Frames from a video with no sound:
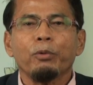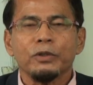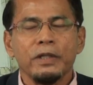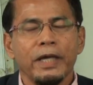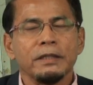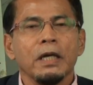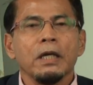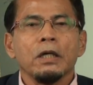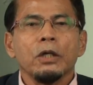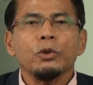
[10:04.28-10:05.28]
process,
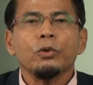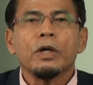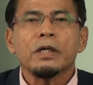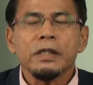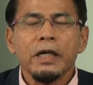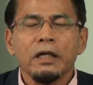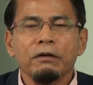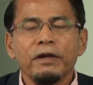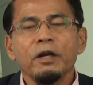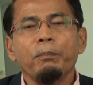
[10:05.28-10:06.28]
you create
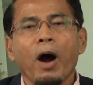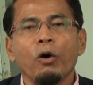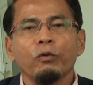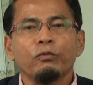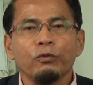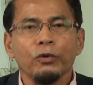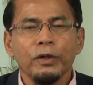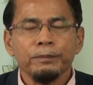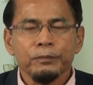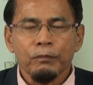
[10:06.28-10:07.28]
a very
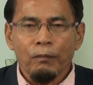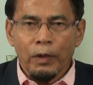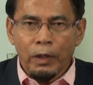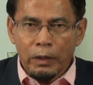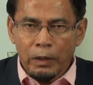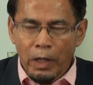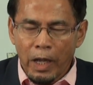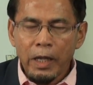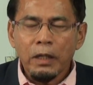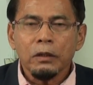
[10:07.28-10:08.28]
powerful
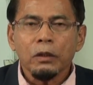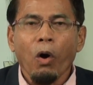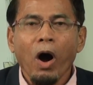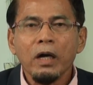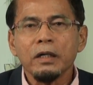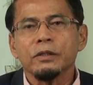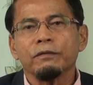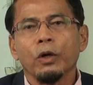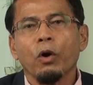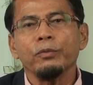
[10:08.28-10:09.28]
coherence
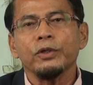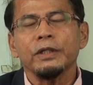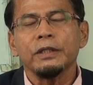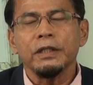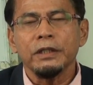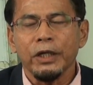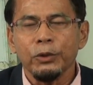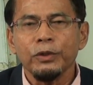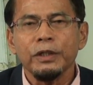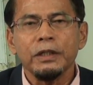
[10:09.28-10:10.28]
of the community, the
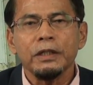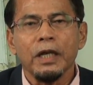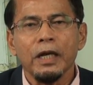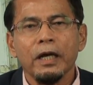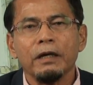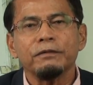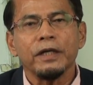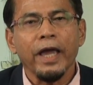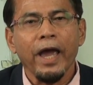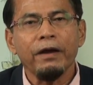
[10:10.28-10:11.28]
unity, the love,
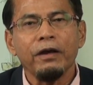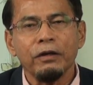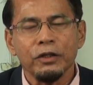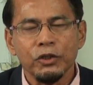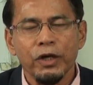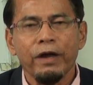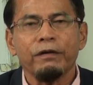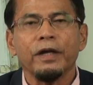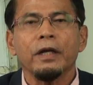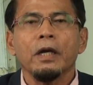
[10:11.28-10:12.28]
the caring, the
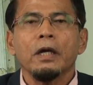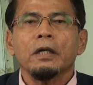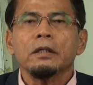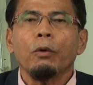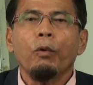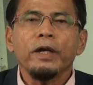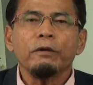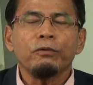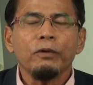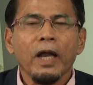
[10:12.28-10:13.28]
sharing, the
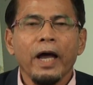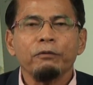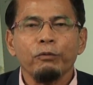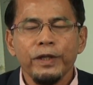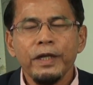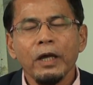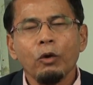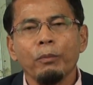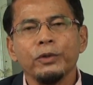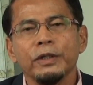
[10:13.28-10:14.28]
wonderful life within that
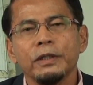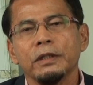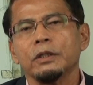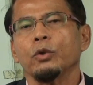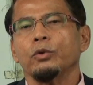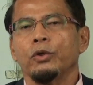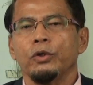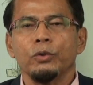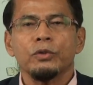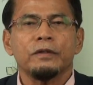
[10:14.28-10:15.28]
community. So you
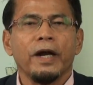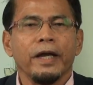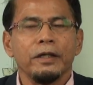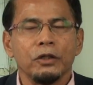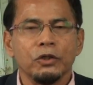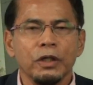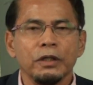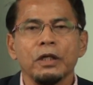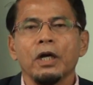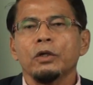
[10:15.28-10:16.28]
reduce drug
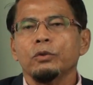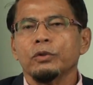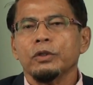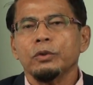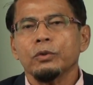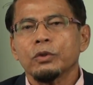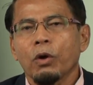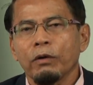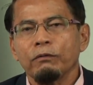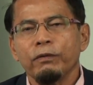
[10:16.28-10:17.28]
addiction, you reduce
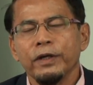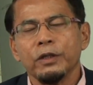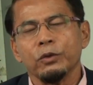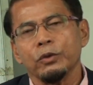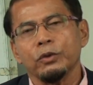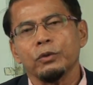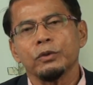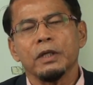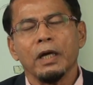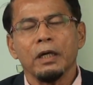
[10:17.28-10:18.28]
conflict, you
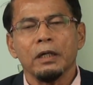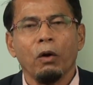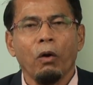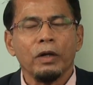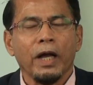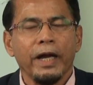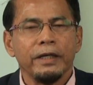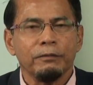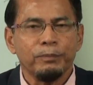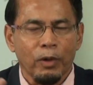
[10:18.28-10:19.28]
reduce all
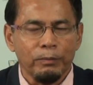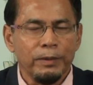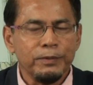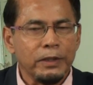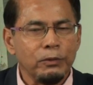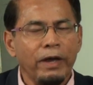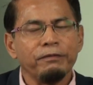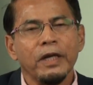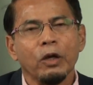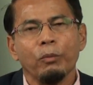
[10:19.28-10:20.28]
kind of problems that you
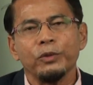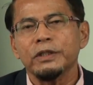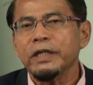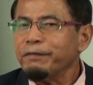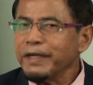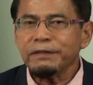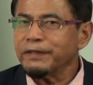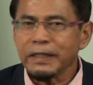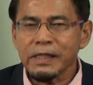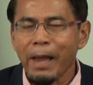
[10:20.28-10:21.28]
have in that community. Even if
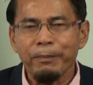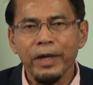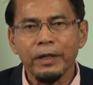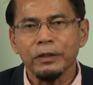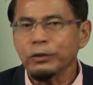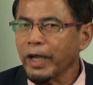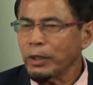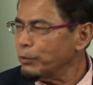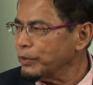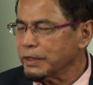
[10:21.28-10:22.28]
in a slum area, you
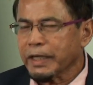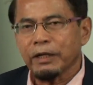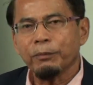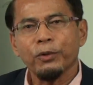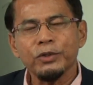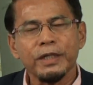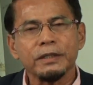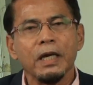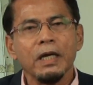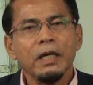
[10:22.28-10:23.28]
can do this kind of
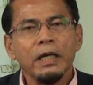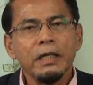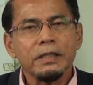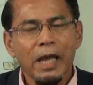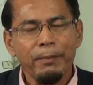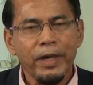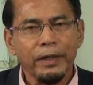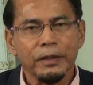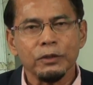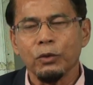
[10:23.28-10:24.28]
projects in a slum
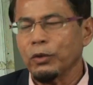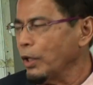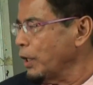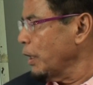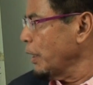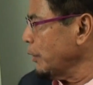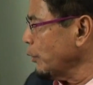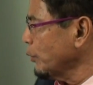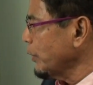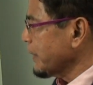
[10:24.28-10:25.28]
area. So
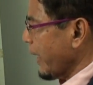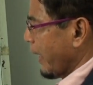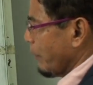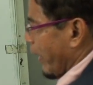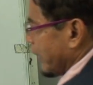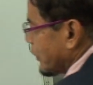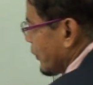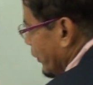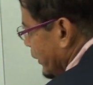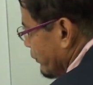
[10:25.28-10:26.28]
you do the second one.
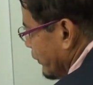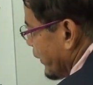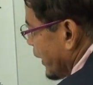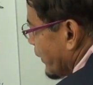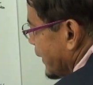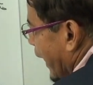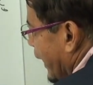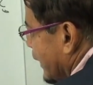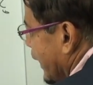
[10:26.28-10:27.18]
So we finish one cycle,